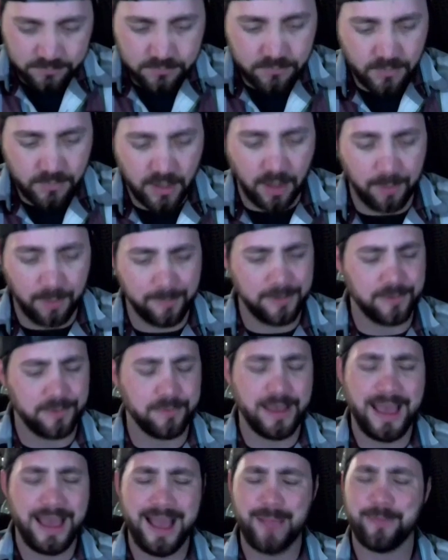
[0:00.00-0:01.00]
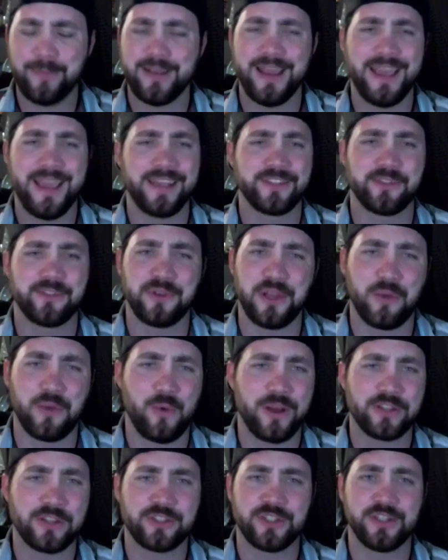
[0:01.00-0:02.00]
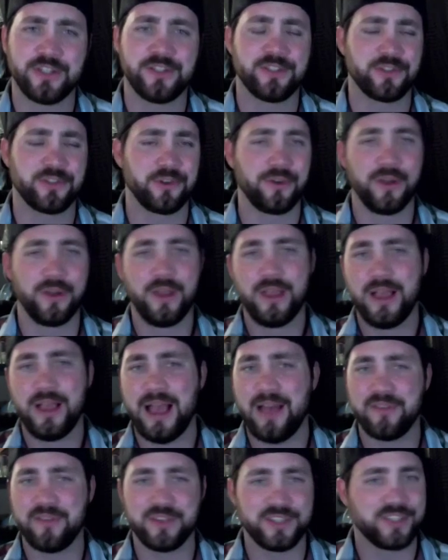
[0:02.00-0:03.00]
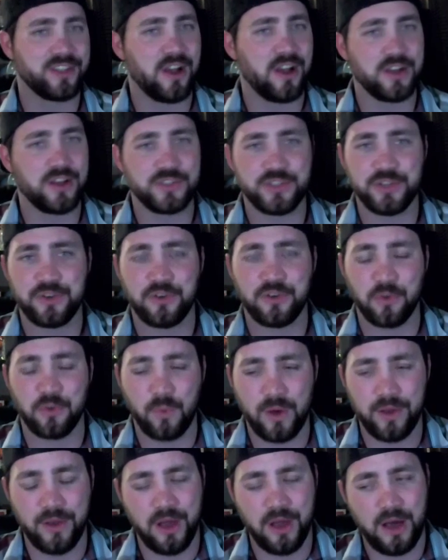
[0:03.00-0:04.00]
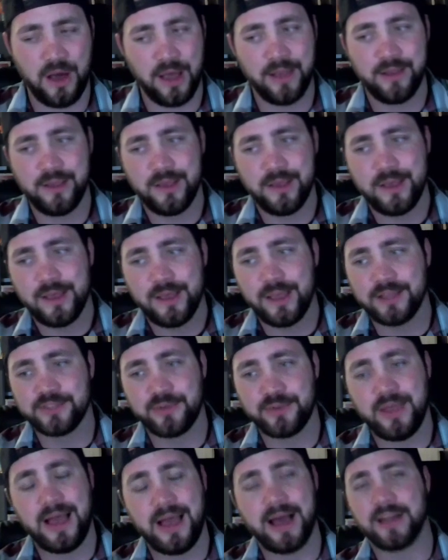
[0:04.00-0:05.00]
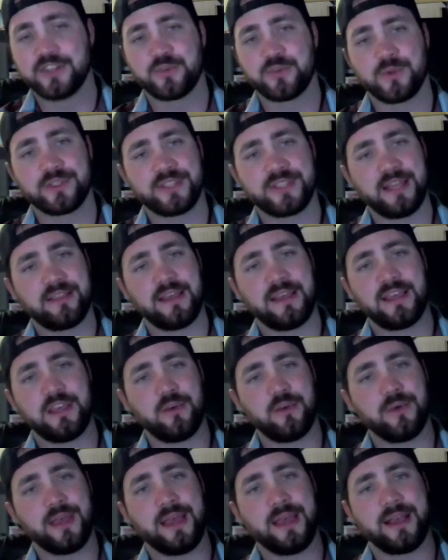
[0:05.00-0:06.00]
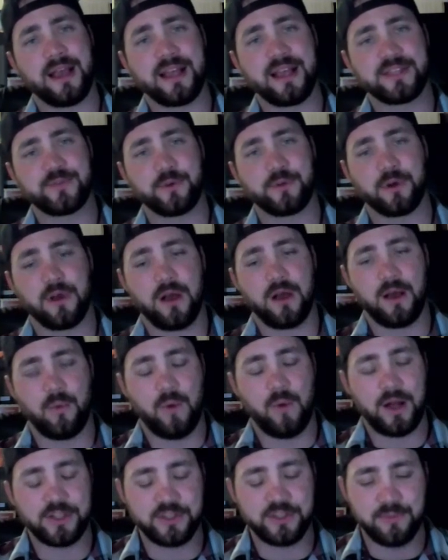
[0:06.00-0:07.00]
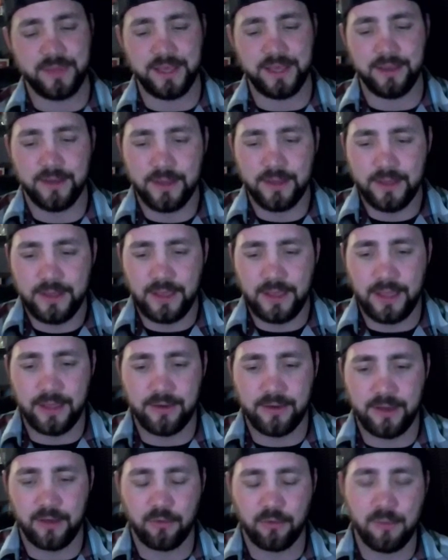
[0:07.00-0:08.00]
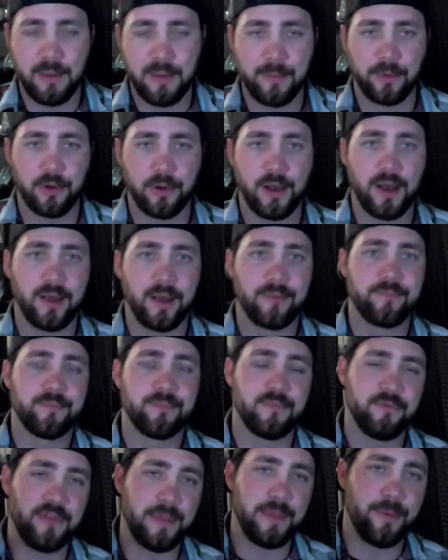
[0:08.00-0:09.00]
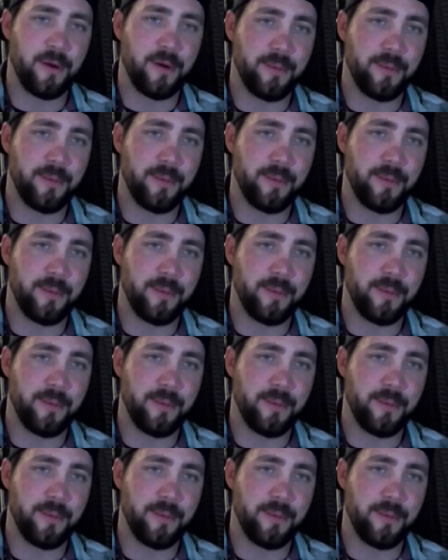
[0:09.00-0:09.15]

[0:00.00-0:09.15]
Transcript: I'll be happy to answer any questions or have a discussion or whatnot. And so yeah, I just want to say thank you again, guys, for watching me. And remember, vape on, my